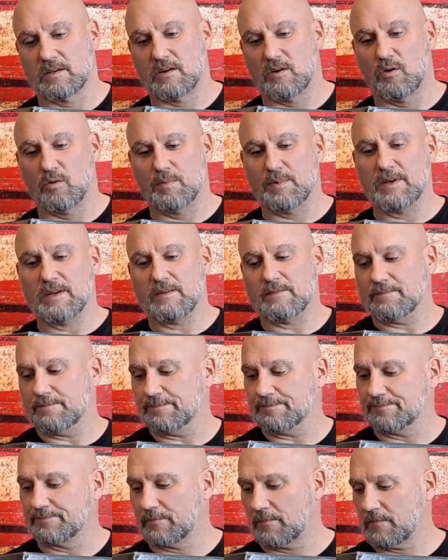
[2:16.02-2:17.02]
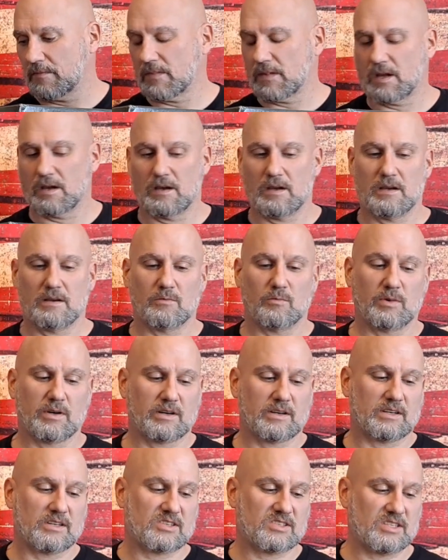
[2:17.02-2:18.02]
open it, and we're
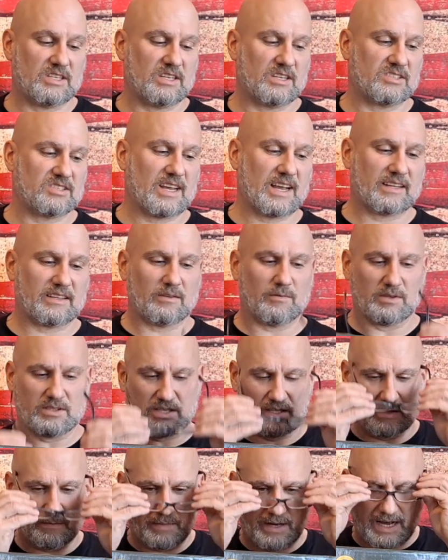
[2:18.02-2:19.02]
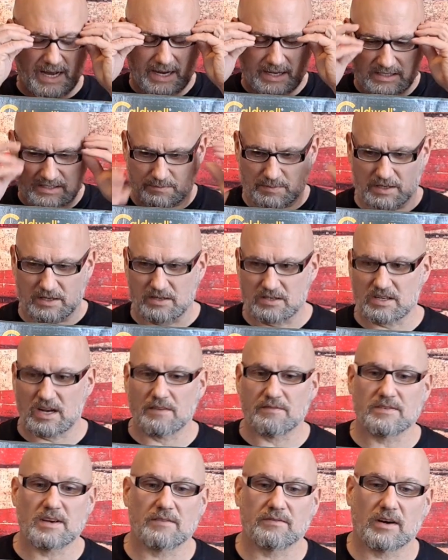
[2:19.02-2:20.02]
gonna see exactly what's in the box because
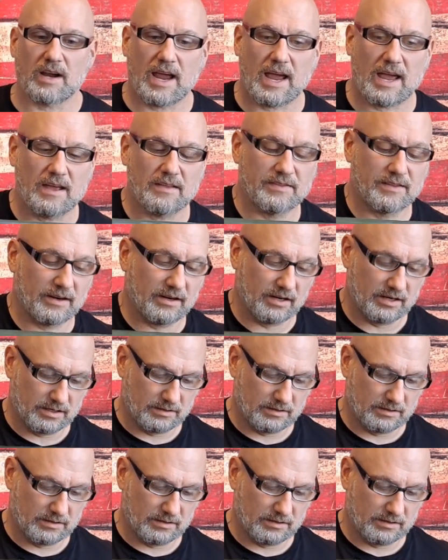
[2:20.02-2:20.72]
I've never had their